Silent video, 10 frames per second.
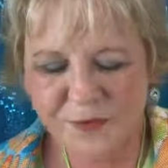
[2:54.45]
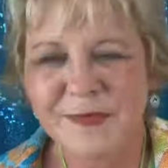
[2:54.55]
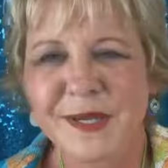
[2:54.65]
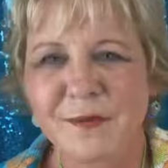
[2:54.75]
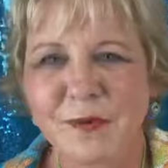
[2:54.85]

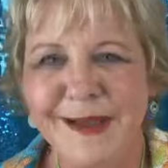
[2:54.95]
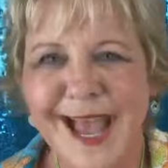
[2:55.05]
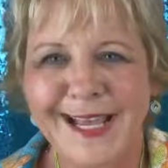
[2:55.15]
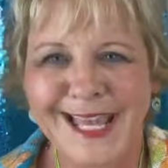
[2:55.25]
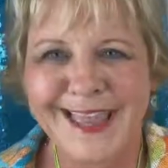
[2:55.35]
remember
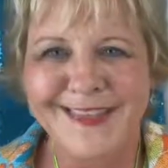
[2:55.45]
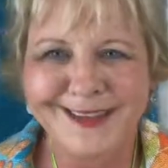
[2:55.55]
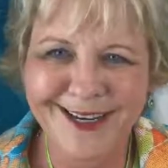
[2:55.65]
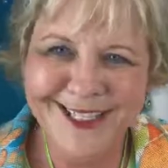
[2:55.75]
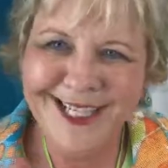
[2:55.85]
back in the
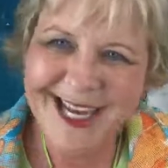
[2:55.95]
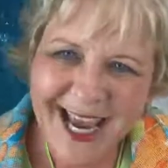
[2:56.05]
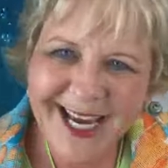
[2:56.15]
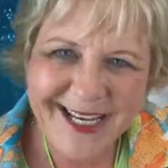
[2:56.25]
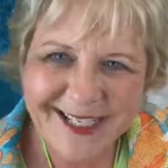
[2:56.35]

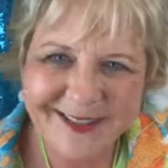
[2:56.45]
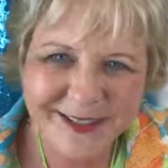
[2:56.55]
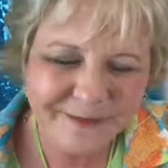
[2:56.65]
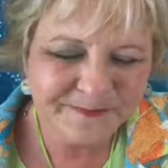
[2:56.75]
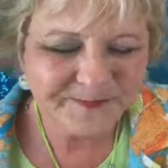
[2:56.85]
1980s